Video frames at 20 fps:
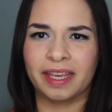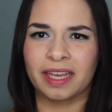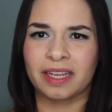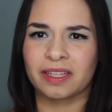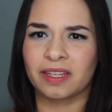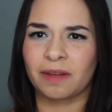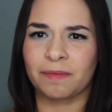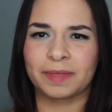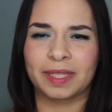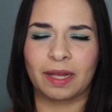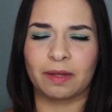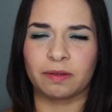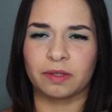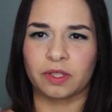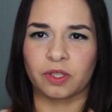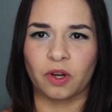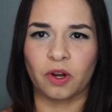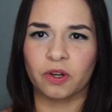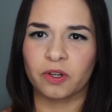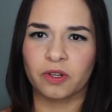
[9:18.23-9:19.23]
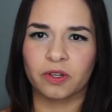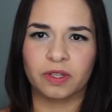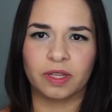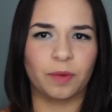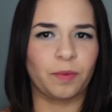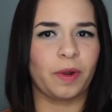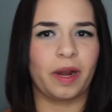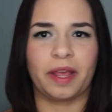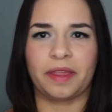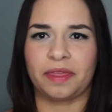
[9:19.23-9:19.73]
it comes out darker
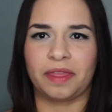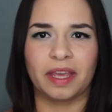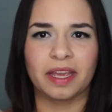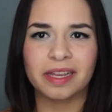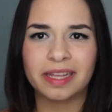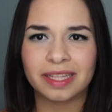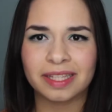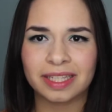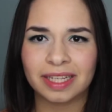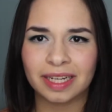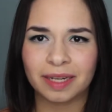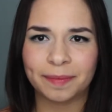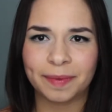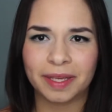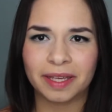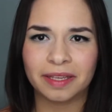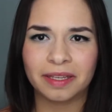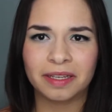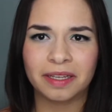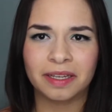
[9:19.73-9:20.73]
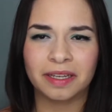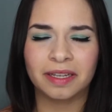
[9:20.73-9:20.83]
than what I think it's gonna be.